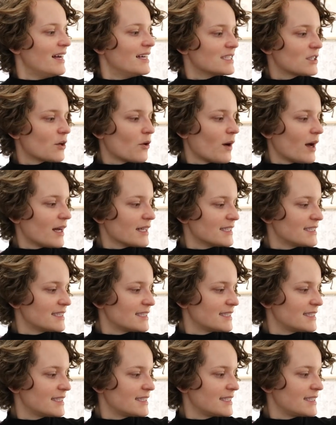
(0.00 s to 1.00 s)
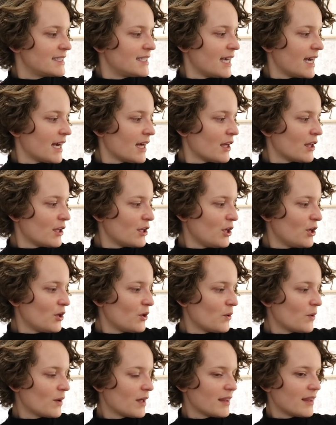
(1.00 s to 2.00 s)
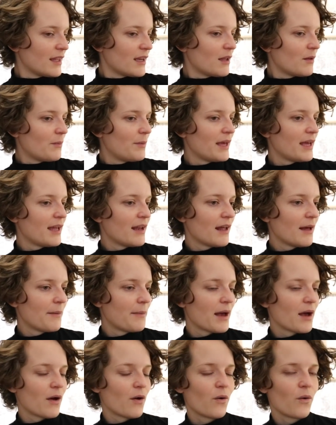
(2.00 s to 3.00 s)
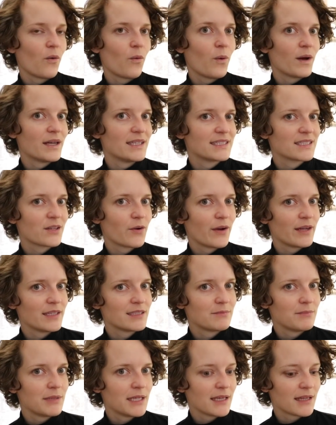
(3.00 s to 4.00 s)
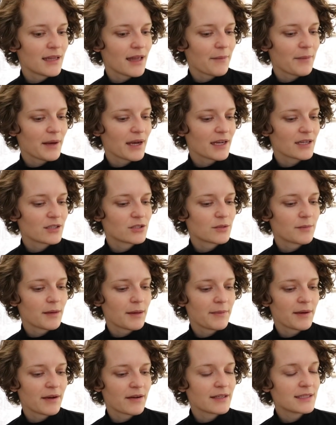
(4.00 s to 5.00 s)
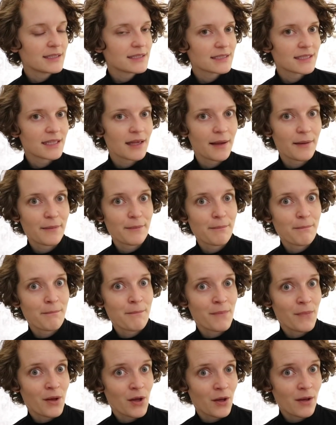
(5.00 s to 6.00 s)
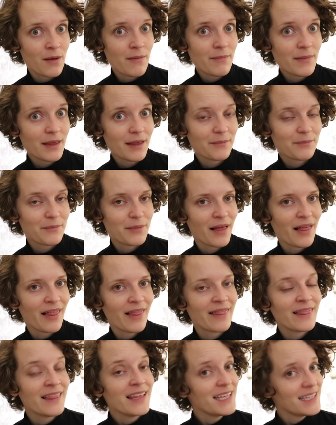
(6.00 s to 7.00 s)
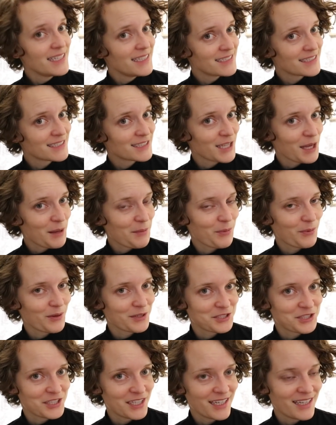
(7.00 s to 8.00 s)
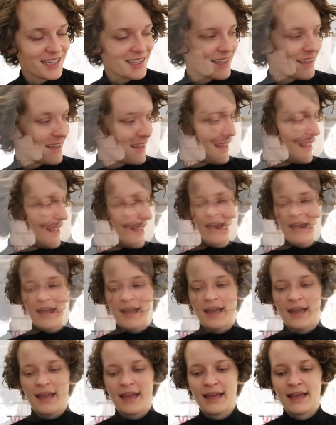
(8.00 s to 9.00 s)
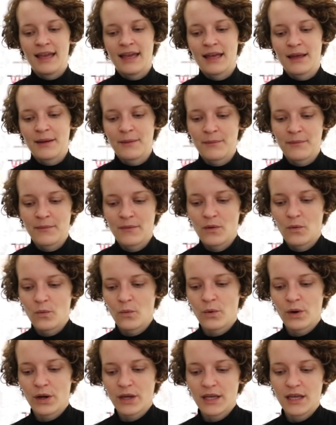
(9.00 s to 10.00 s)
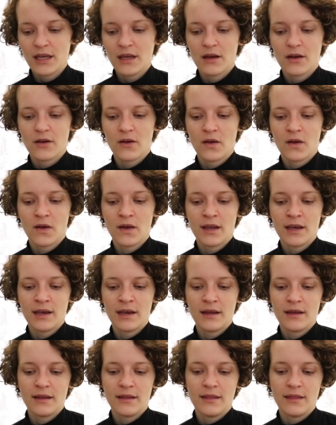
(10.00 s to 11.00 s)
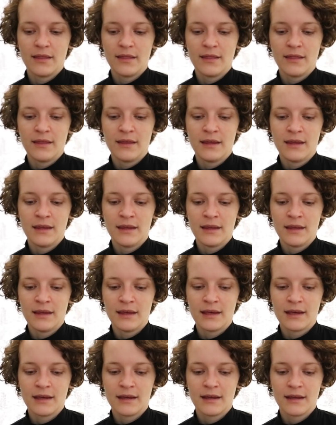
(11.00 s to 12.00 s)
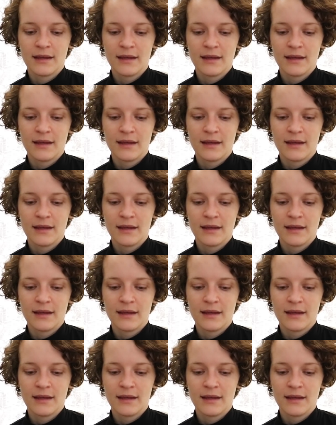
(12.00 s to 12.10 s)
So I'll tell you a little bit about what is going to be in that package to my parents. Mom, please stop watching. I am working on the